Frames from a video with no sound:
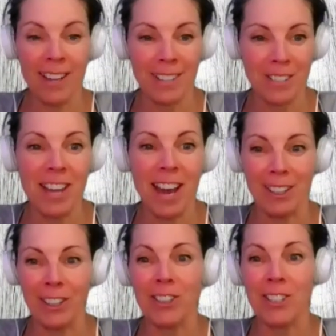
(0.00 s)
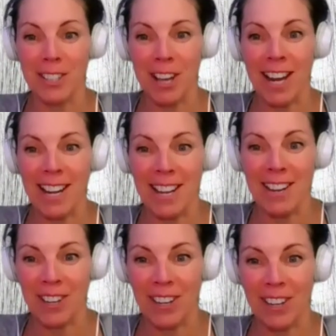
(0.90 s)
To do that little designing
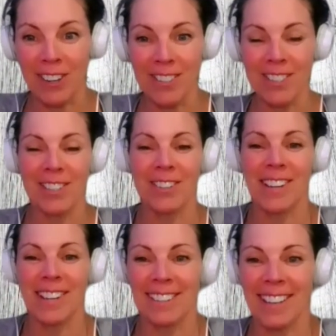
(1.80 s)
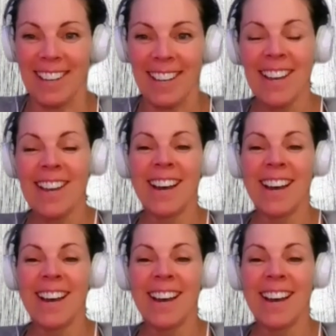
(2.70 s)
of our own so we could like